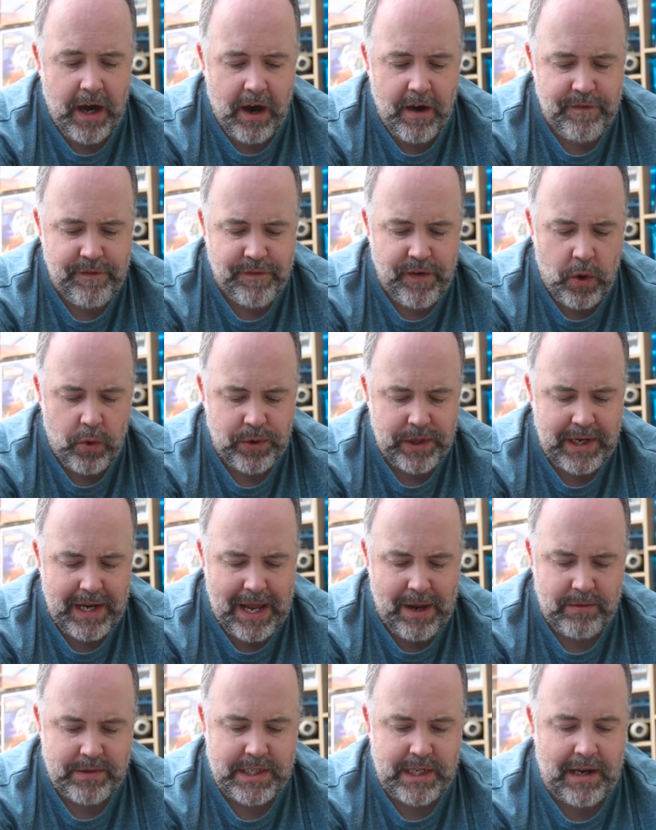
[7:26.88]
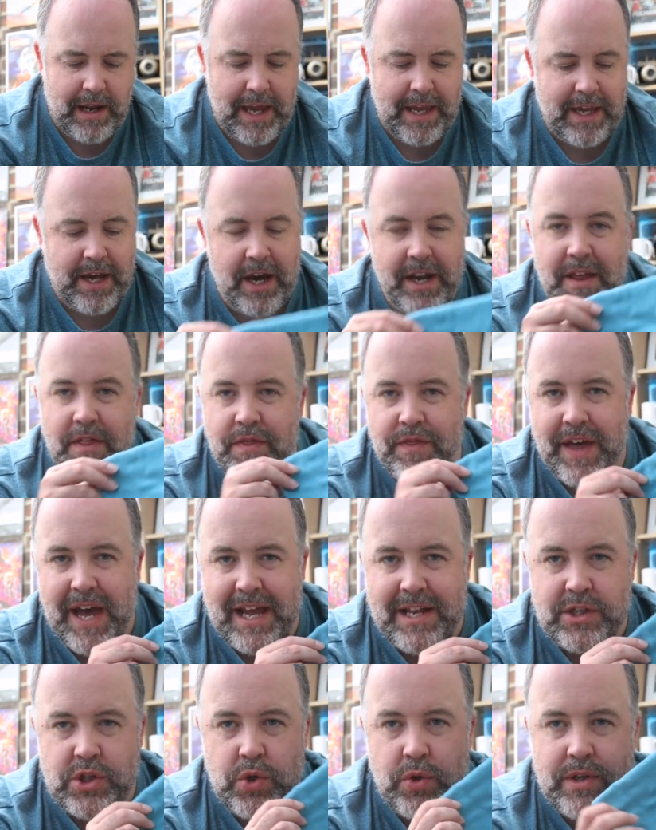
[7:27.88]
I fold it out to like kind of
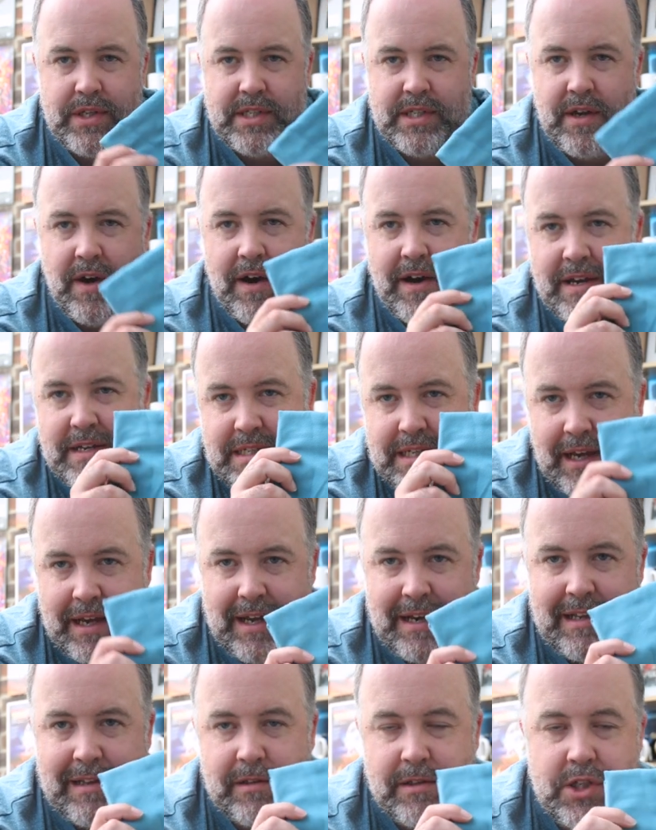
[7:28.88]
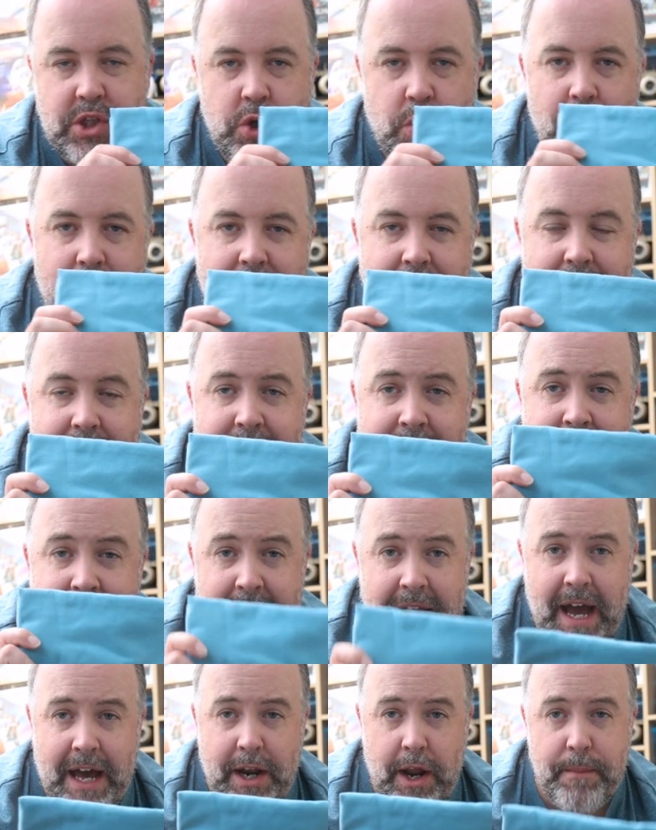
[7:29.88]
that sort of size, like a little square,
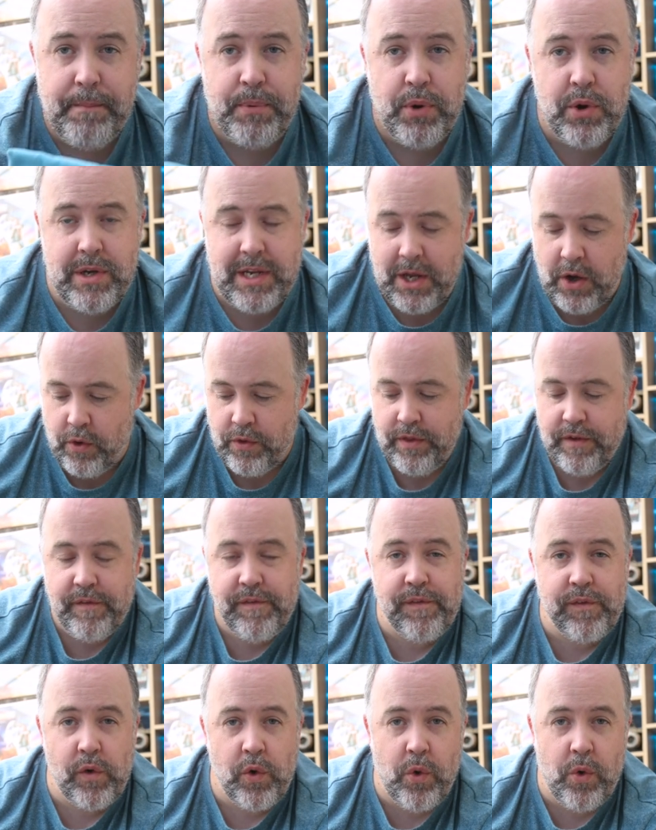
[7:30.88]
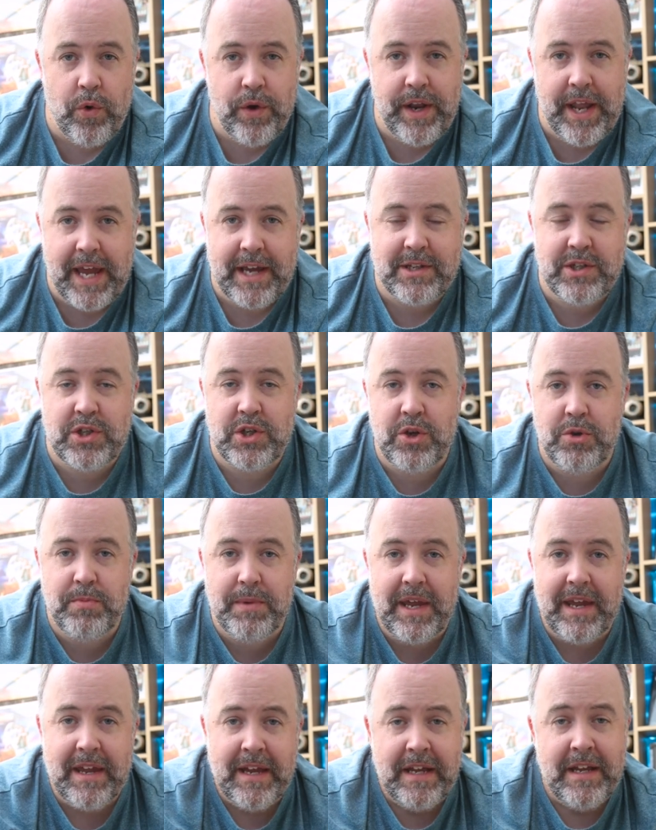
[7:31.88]
and I put it on the floor next to
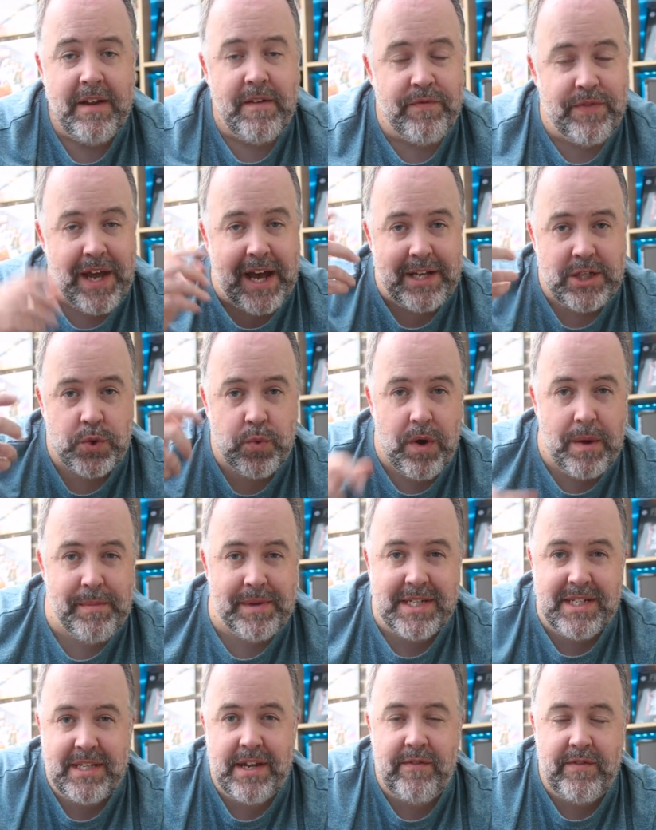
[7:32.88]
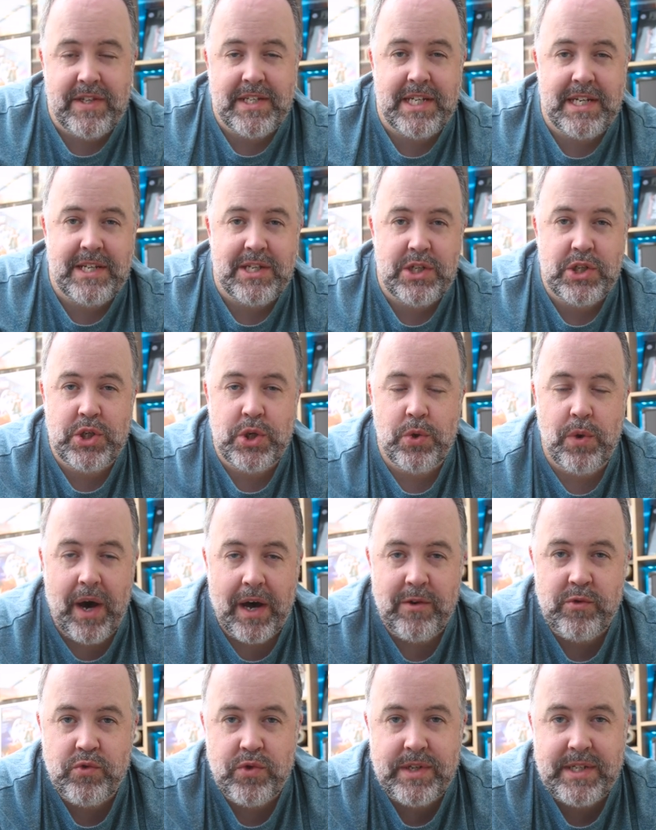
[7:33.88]
me. That's where my seventy to two
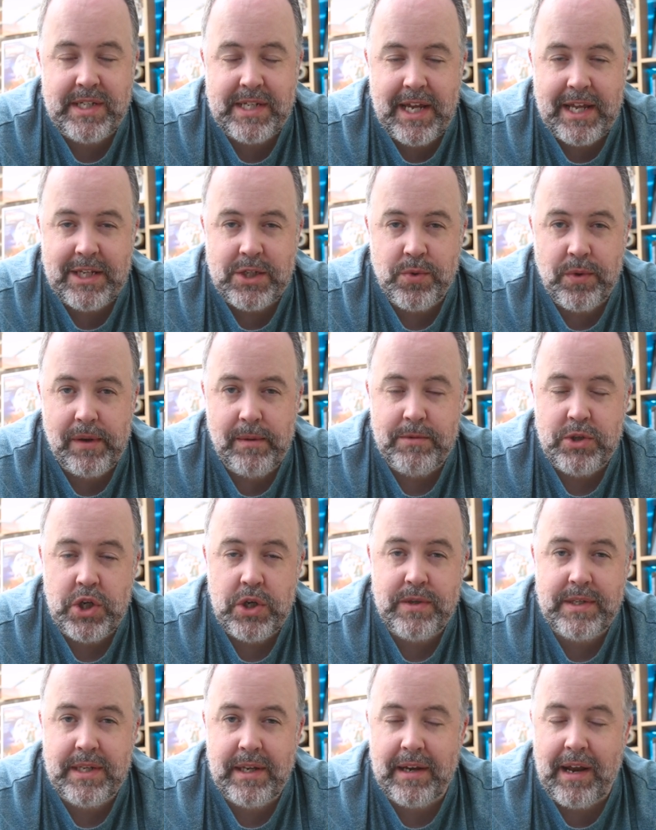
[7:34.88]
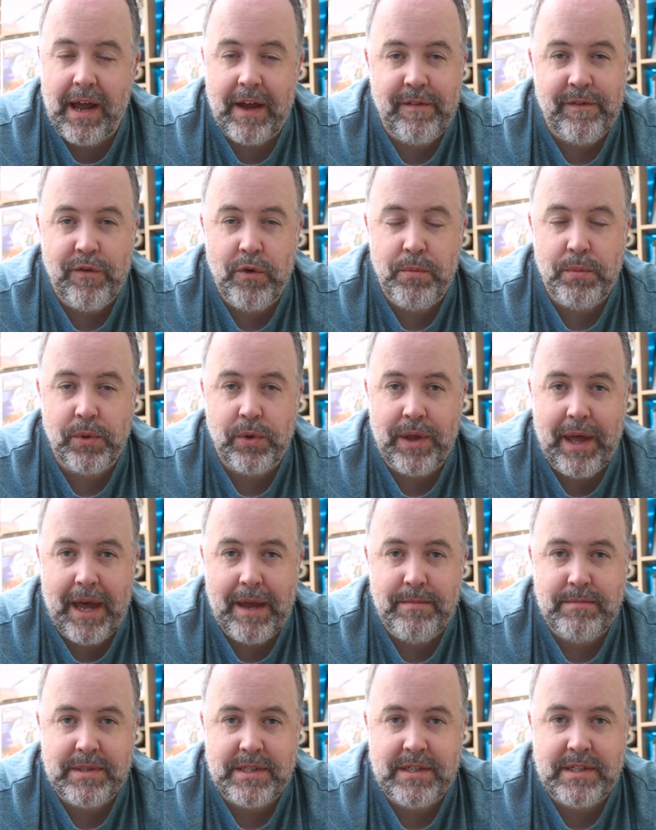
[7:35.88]
hundred sits when I'm shooting like football
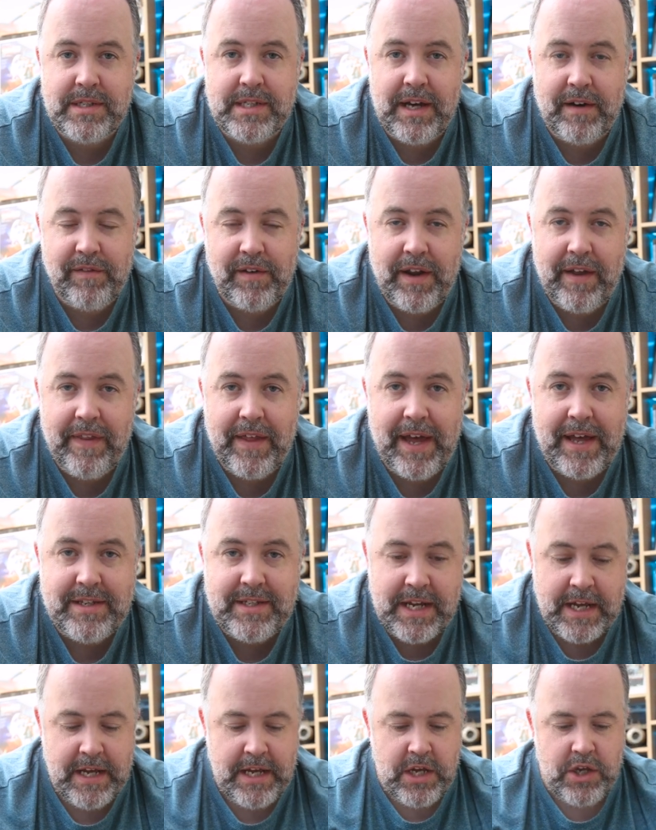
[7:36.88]
games and stuff like that.